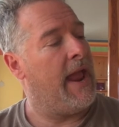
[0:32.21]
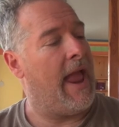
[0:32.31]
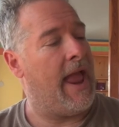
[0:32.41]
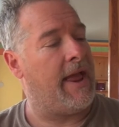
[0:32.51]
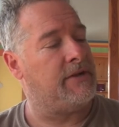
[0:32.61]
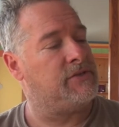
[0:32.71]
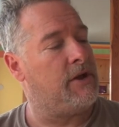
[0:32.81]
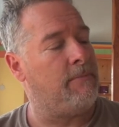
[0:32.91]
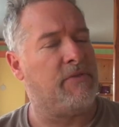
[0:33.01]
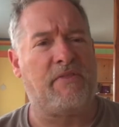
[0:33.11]
And
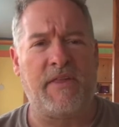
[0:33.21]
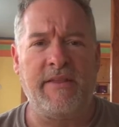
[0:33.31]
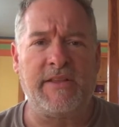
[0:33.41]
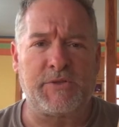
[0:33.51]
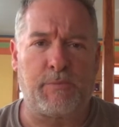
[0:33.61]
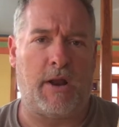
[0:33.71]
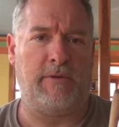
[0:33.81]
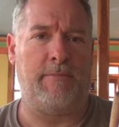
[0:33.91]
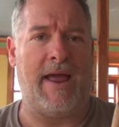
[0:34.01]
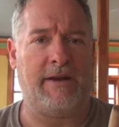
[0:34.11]
um, the thing that's
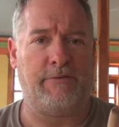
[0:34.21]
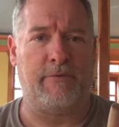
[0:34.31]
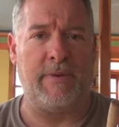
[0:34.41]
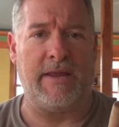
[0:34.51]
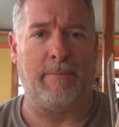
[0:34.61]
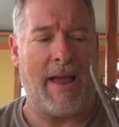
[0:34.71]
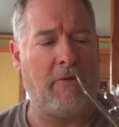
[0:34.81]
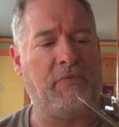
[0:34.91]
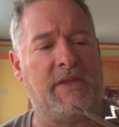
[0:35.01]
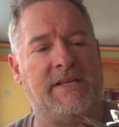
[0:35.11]
problematic for me
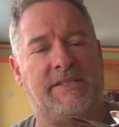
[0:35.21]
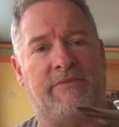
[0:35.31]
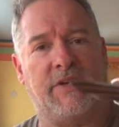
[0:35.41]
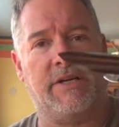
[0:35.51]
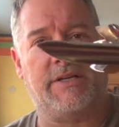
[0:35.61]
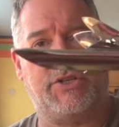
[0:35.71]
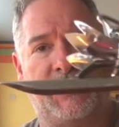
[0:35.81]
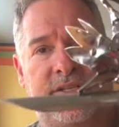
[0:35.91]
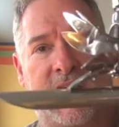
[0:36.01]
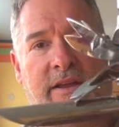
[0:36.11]
about these, if you
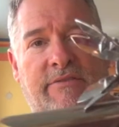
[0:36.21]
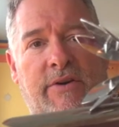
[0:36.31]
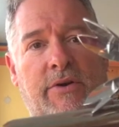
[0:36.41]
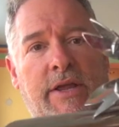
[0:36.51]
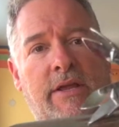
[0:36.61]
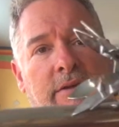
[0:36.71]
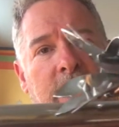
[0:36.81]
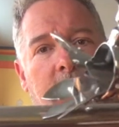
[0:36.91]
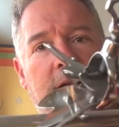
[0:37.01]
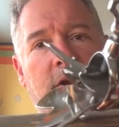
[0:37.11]
just take a very
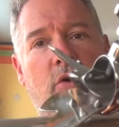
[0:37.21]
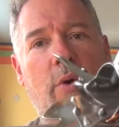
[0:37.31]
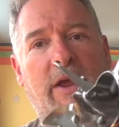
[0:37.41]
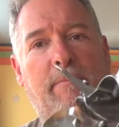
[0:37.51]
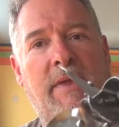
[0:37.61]
kind of quick